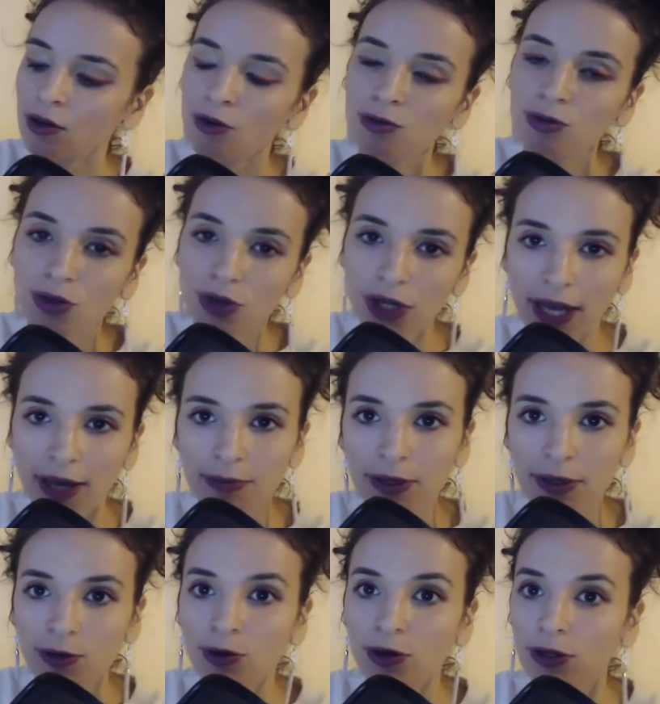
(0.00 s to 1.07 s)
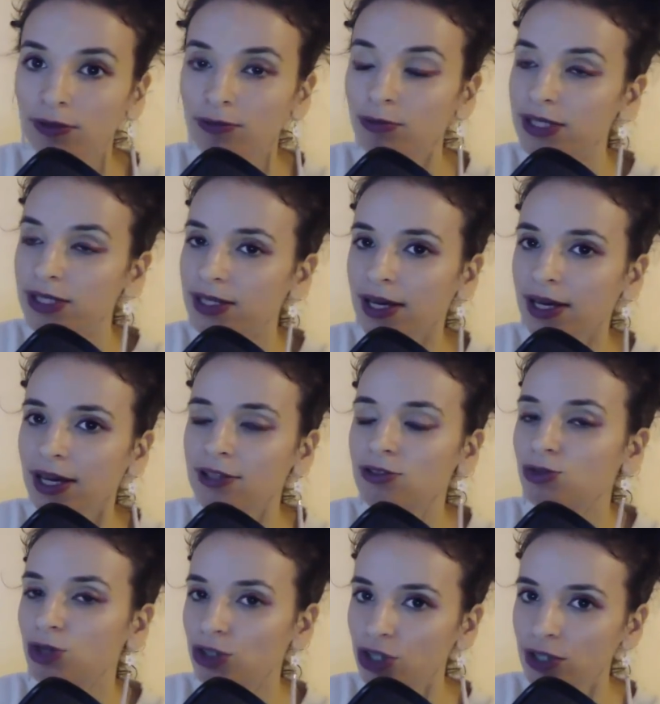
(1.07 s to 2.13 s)
for Capricorn, besides
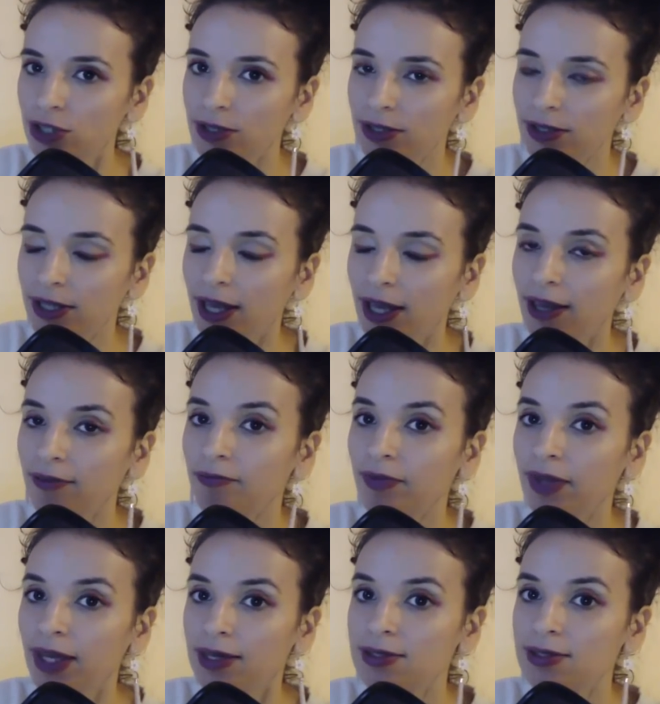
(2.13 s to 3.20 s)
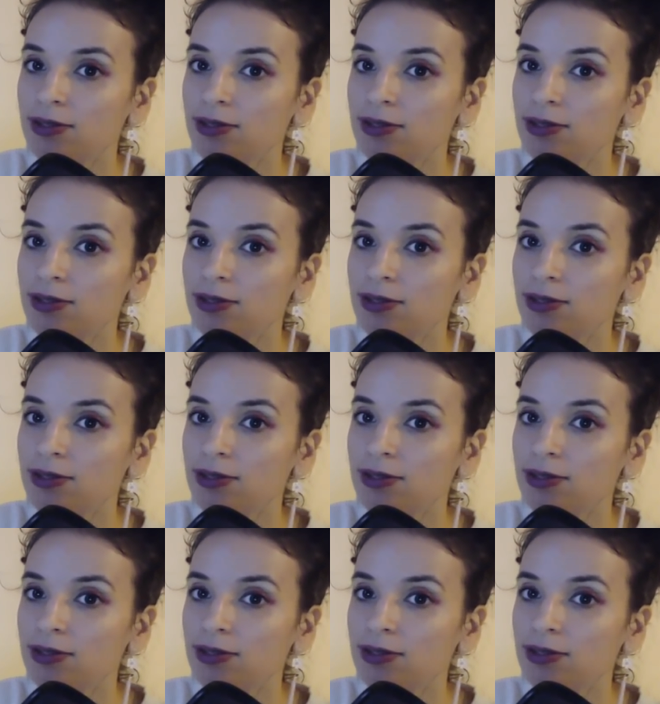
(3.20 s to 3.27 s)
rigidity, is